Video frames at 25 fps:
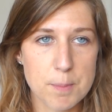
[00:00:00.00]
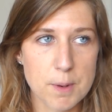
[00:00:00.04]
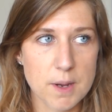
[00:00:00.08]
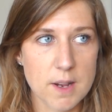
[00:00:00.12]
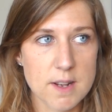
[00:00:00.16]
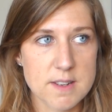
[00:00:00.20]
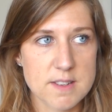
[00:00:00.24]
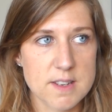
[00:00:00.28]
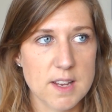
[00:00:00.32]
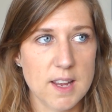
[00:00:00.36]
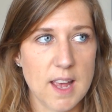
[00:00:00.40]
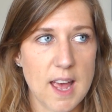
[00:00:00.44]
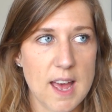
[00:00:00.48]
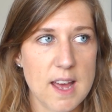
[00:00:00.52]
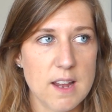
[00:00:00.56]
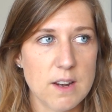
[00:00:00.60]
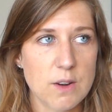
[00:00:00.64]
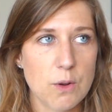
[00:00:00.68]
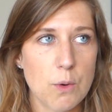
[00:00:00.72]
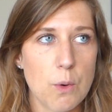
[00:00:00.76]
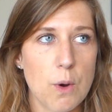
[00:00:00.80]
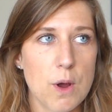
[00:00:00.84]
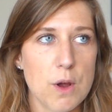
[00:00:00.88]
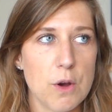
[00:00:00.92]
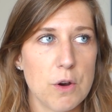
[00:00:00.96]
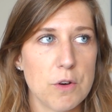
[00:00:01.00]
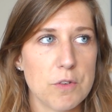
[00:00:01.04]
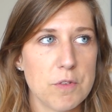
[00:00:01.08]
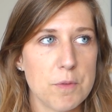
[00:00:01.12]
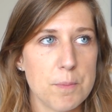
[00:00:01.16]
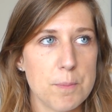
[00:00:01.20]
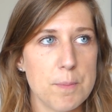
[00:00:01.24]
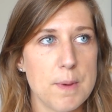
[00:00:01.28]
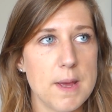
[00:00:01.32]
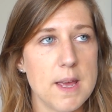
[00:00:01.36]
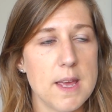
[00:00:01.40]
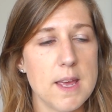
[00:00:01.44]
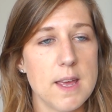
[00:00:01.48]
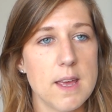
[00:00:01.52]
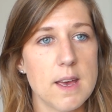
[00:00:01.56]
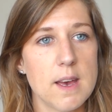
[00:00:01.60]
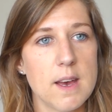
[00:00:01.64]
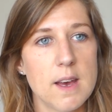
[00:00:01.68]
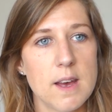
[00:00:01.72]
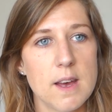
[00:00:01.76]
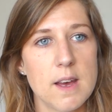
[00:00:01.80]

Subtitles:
because it can quite often be